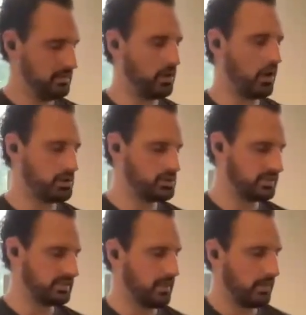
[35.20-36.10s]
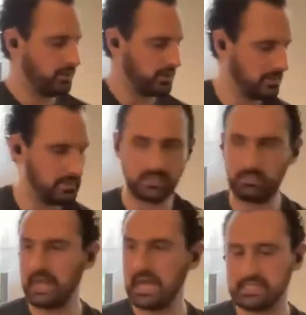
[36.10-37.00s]
be cautious about putting them
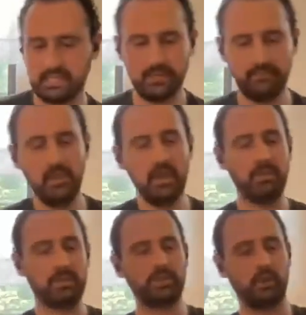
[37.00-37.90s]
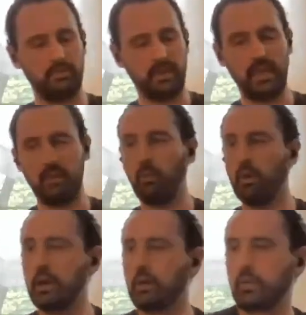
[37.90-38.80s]
into plastic. But so again,
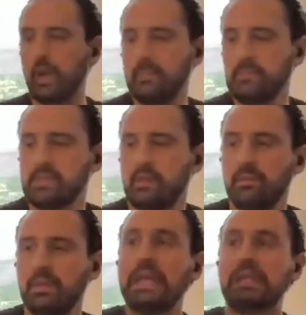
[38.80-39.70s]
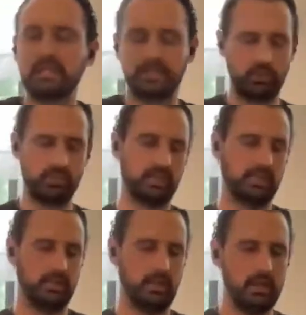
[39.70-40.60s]
100 grams of lightly
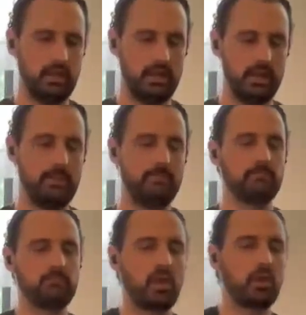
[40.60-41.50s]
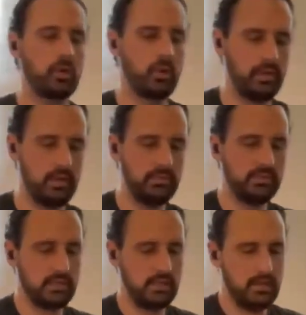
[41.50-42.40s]
toasted cocoa
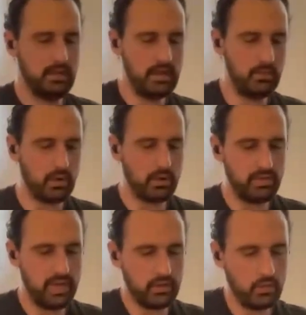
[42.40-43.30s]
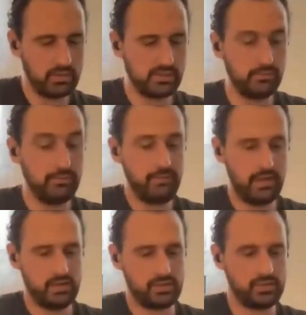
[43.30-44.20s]
nibs. And we are then going to
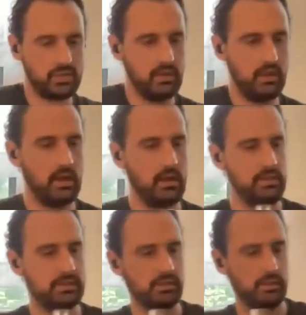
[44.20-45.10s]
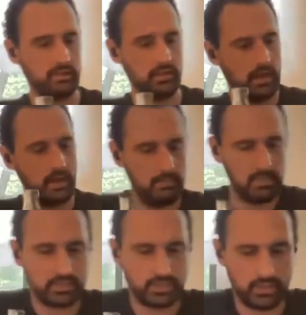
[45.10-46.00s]
finish this little
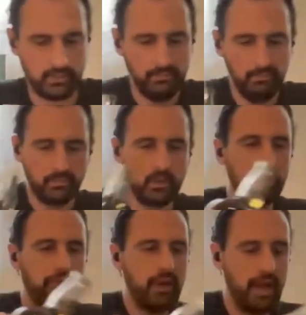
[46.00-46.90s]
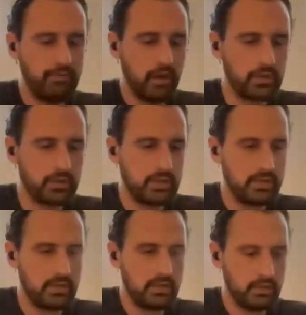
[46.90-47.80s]
mixture with
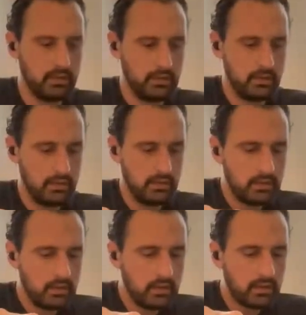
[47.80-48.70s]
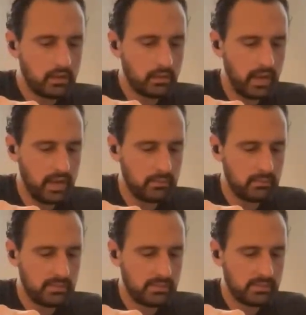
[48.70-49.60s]
500
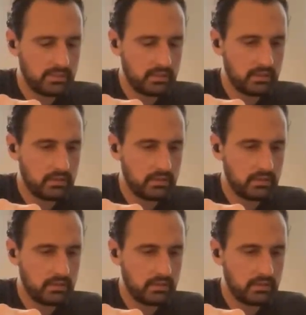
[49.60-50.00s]
grams